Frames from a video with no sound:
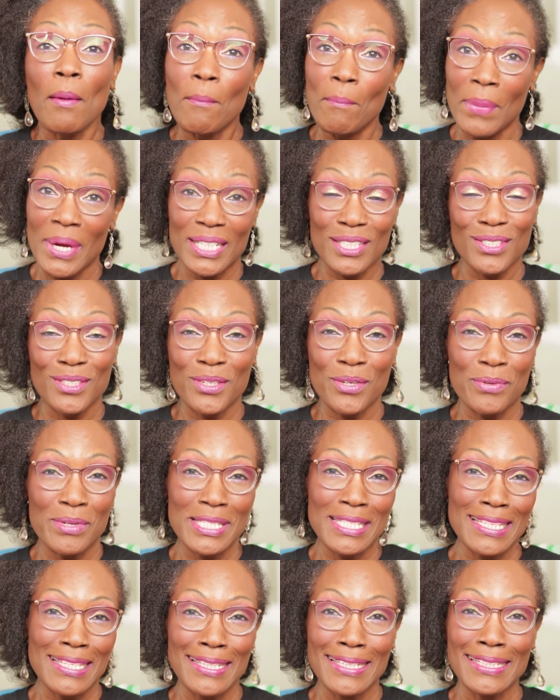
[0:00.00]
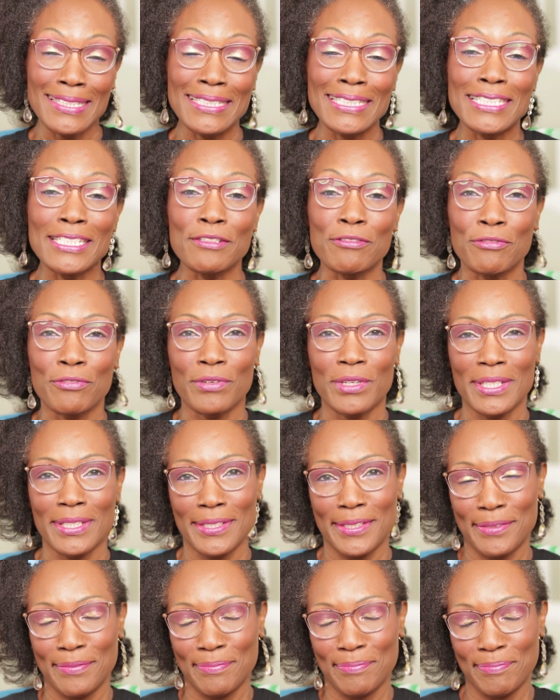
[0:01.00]
My story is a little
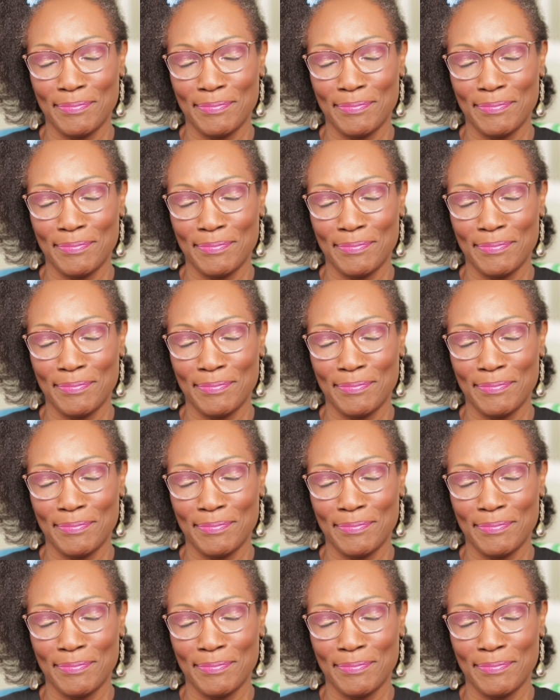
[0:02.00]
different.